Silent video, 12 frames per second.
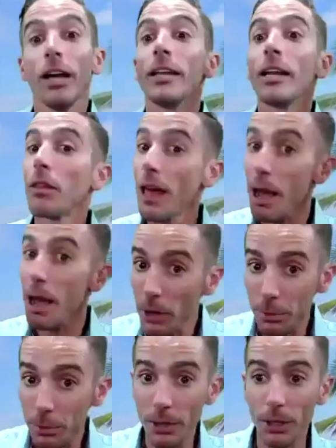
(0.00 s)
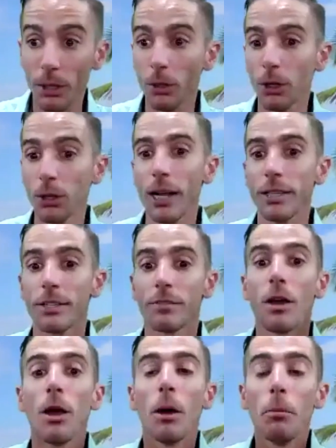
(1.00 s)
Now that might be a little aggressive,
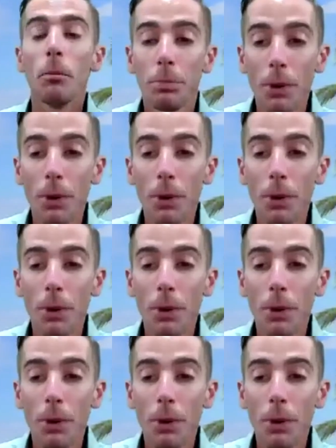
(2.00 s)
but